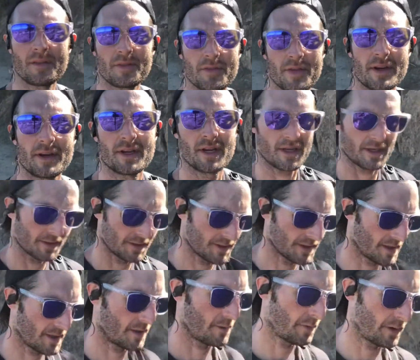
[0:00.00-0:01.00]
thing to
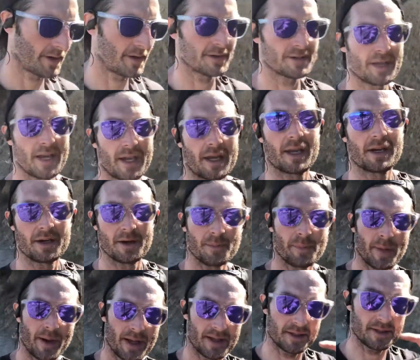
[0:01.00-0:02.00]
consider when you're taking your
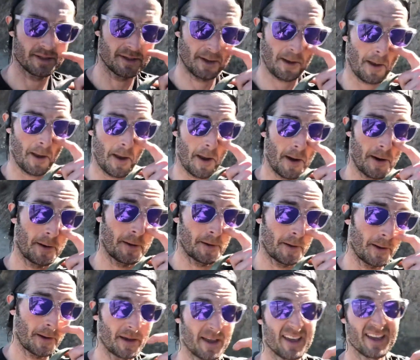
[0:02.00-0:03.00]
pets on a
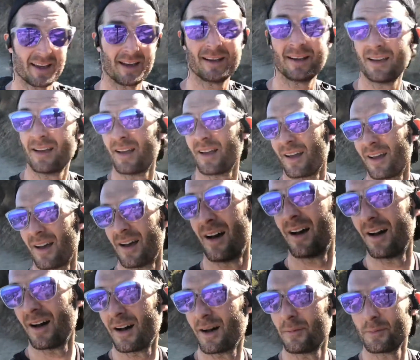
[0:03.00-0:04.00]
hike,
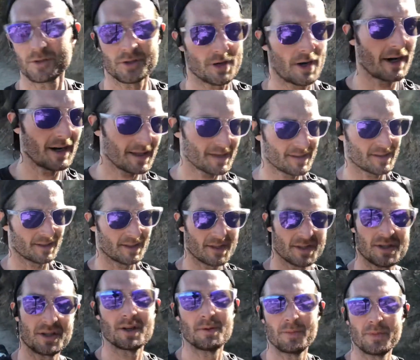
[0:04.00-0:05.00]
try not to
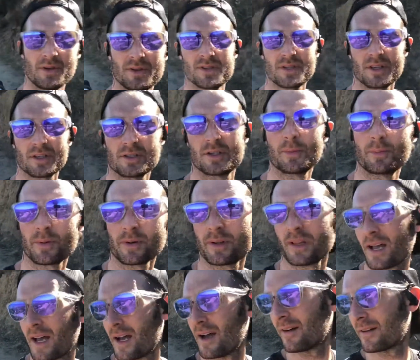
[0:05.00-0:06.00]
listen to music super
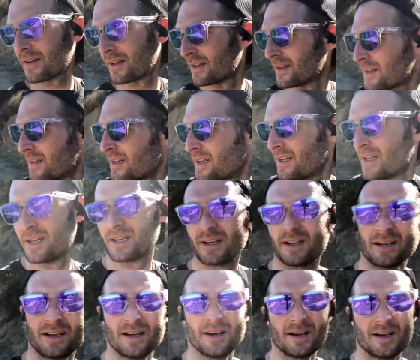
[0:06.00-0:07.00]
loud.
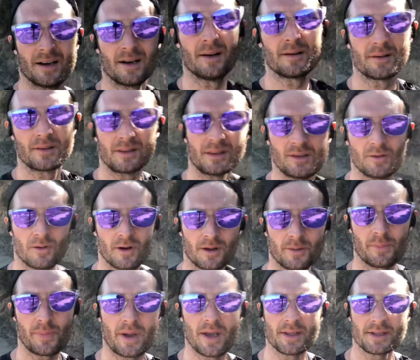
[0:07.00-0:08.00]
You want
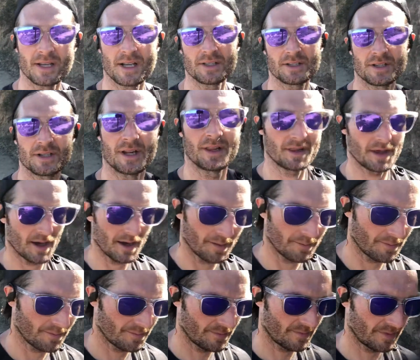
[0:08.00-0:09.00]
to pay attention to
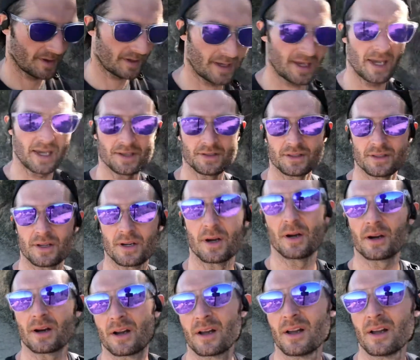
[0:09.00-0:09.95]
them in case they're